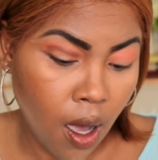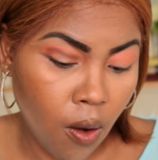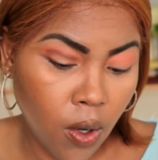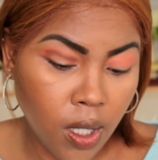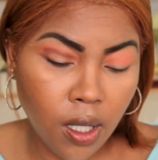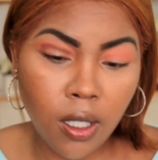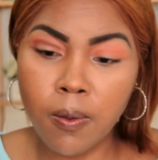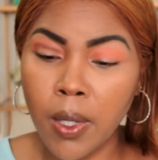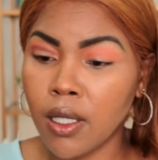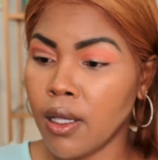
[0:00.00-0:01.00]
I wasn't
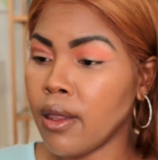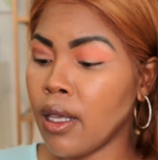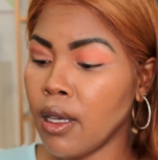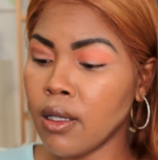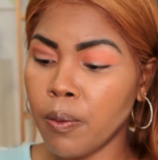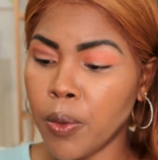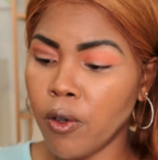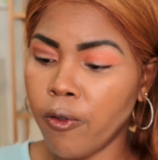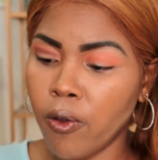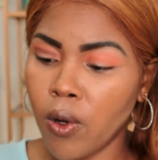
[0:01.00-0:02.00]
expecting it. There is a bit
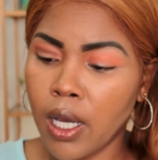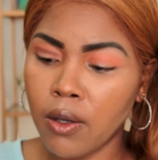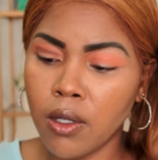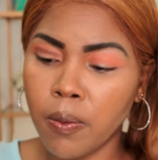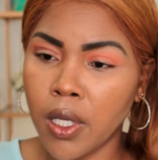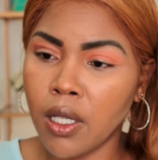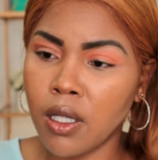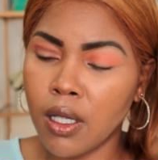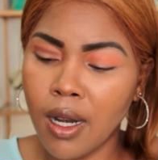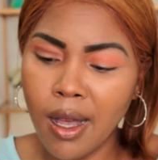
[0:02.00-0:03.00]
of fallout, but
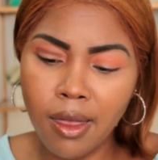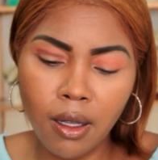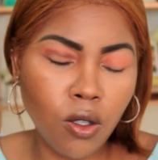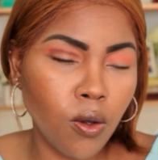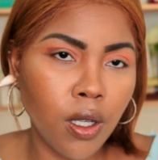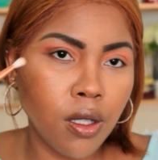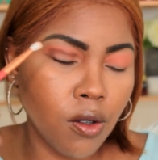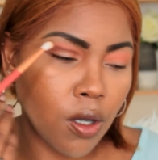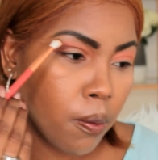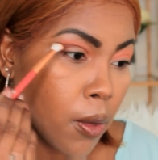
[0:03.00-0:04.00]
it's nothing too
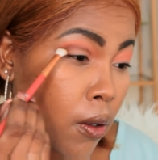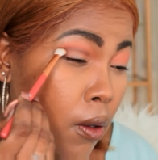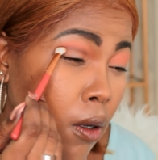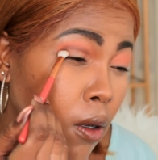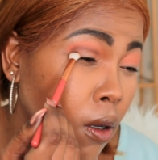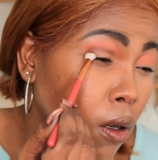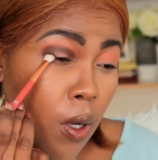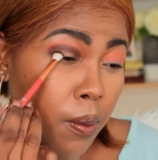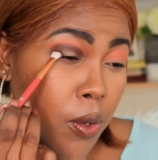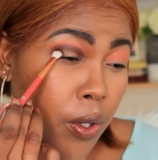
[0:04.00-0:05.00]
extreme. All
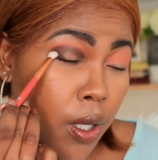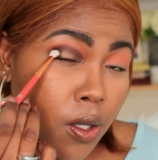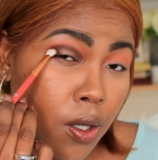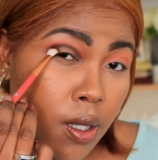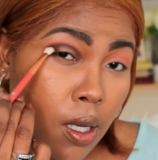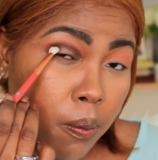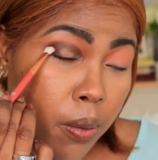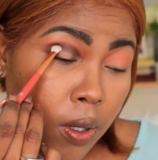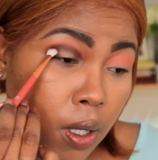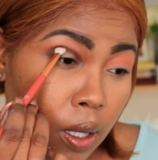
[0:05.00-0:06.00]
I'm doing is just I'm
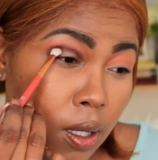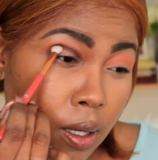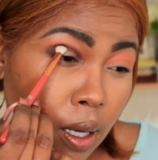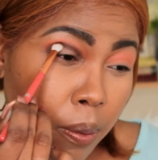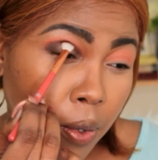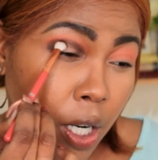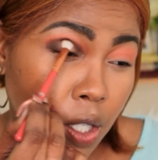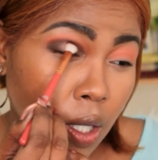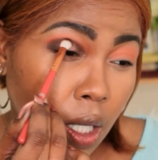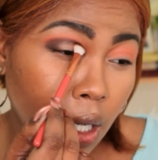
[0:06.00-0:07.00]
building this up
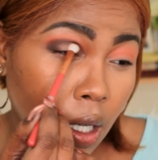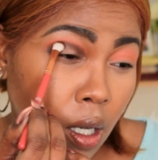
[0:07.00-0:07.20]
gradually.